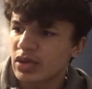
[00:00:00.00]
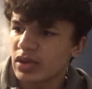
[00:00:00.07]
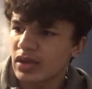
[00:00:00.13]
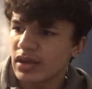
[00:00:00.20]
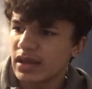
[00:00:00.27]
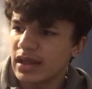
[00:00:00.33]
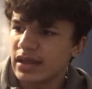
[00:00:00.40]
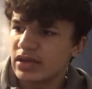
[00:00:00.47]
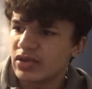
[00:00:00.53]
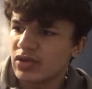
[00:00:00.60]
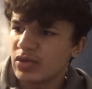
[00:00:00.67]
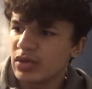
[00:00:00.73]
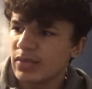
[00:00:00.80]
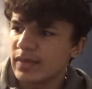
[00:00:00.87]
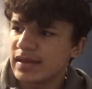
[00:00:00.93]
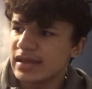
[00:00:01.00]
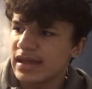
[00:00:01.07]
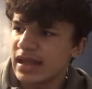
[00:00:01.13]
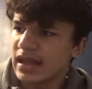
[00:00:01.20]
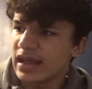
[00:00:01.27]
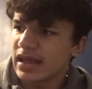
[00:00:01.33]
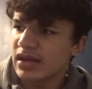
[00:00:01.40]
into the
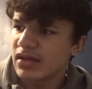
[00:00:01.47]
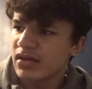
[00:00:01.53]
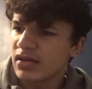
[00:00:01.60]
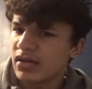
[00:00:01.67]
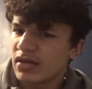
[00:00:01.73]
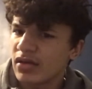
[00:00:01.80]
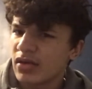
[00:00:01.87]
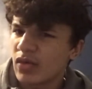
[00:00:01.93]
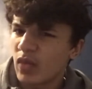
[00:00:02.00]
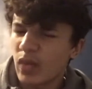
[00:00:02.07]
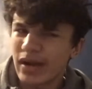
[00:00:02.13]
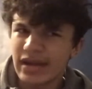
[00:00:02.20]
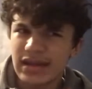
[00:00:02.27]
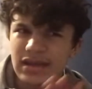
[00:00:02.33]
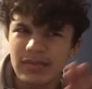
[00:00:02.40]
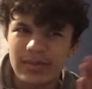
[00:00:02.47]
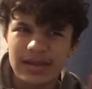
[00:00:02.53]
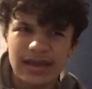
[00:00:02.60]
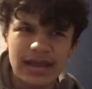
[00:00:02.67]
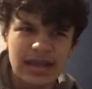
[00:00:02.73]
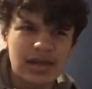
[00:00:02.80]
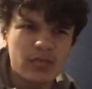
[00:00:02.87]
beginning, when in the
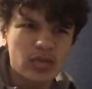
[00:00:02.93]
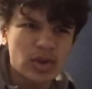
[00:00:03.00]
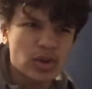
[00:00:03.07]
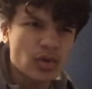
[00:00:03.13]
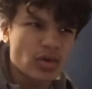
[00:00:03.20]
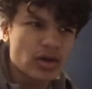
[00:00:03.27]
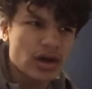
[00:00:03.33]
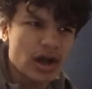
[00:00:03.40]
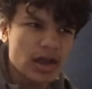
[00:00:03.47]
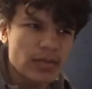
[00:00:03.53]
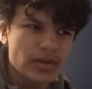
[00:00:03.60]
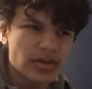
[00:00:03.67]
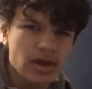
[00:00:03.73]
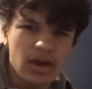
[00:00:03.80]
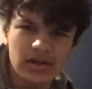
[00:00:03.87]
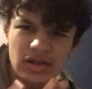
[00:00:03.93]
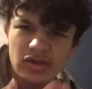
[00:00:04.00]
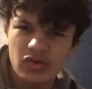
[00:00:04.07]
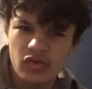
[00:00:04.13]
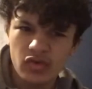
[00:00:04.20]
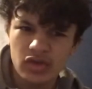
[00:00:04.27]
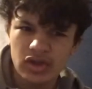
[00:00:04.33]
beginning we saw KAIBA turn into
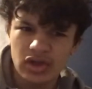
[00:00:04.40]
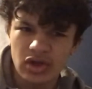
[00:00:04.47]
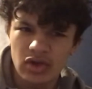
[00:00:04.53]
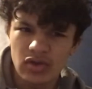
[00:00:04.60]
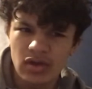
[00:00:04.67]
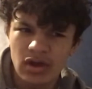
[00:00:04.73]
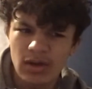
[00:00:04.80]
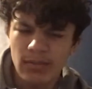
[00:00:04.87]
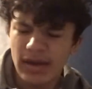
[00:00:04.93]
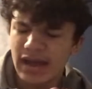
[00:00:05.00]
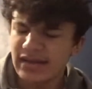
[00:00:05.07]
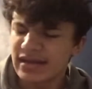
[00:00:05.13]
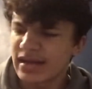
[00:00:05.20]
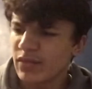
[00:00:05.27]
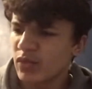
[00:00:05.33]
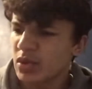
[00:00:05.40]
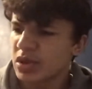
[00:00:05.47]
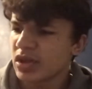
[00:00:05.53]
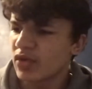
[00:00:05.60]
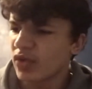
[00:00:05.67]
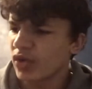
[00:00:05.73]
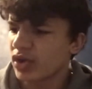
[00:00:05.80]
Chronico, but at the end we see
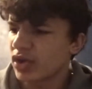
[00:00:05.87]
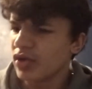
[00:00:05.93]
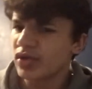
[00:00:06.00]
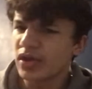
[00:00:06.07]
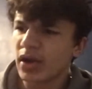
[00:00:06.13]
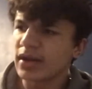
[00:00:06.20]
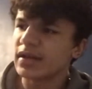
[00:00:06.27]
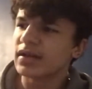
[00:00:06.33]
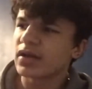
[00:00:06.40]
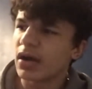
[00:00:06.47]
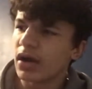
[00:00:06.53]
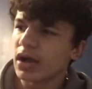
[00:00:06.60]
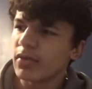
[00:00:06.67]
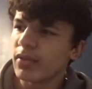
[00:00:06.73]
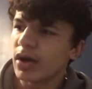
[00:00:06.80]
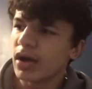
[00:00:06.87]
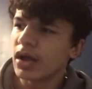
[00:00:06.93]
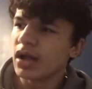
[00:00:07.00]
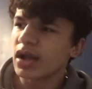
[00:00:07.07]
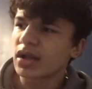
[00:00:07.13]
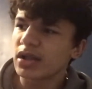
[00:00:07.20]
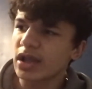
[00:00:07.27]
Chronico turn into KAIBA,
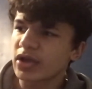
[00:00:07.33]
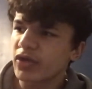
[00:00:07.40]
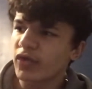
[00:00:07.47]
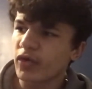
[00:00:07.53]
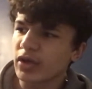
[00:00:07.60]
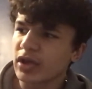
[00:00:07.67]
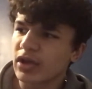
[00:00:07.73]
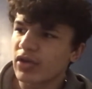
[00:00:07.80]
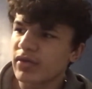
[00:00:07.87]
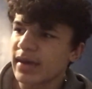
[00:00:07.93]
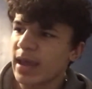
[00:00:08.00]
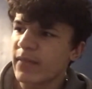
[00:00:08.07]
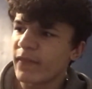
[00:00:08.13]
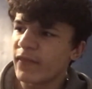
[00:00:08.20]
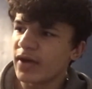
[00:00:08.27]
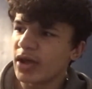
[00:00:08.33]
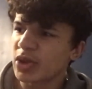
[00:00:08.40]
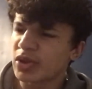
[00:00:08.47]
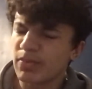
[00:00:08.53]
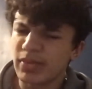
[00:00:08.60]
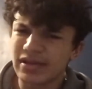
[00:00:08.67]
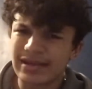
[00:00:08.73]
like Chronico came
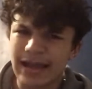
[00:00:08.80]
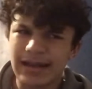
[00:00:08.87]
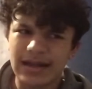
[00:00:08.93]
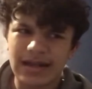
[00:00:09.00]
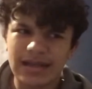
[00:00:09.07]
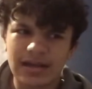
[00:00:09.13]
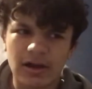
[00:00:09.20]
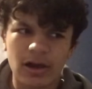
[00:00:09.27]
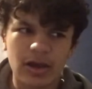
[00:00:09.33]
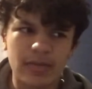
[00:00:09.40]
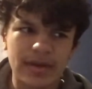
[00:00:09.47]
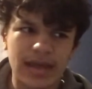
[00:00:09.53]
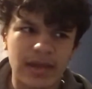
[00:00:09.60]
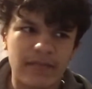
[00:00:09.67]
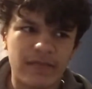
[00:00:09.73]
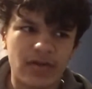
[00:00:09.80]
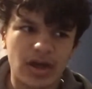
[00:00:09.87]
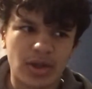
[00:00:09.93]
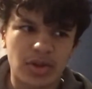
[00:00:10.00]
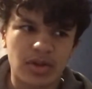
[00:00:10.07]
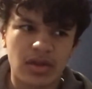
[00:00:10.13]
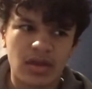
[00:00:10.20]
first, but technically KAIBA came
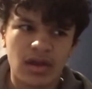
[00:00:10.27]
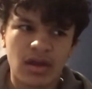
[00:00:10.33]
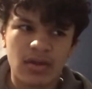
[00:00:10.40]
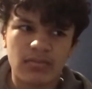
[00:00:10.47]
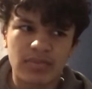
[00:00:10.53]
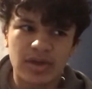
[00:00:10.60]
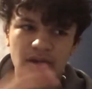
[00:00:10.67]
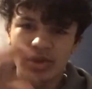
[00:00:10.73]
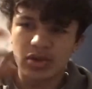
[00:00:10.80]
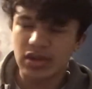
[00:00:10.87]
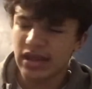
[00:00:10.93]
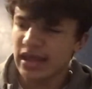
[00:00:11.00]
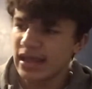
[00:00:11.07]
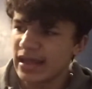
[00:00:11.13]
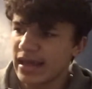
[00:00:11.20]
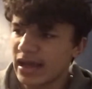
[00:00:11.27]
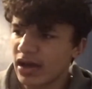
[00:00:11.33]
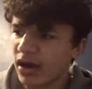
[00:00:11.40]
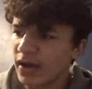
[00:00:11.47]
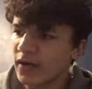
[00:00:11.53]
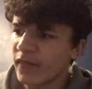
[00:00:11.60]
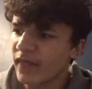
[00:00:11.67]
first, because it
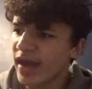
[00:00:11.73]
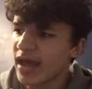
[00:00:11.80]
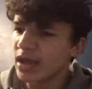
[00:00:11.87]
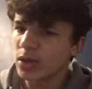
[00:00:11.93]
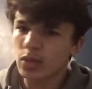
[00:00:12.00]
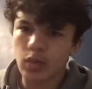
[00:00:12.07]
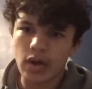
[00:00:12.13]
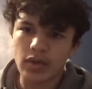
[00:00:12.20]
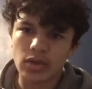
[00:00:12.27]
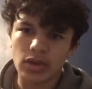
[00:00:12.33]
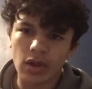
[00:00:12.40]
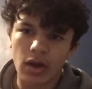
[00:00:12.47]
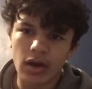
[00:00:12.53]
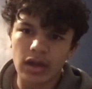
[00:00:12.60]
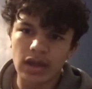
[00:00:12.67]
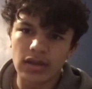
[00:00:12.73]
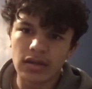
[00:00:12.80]
kind of ends where it started.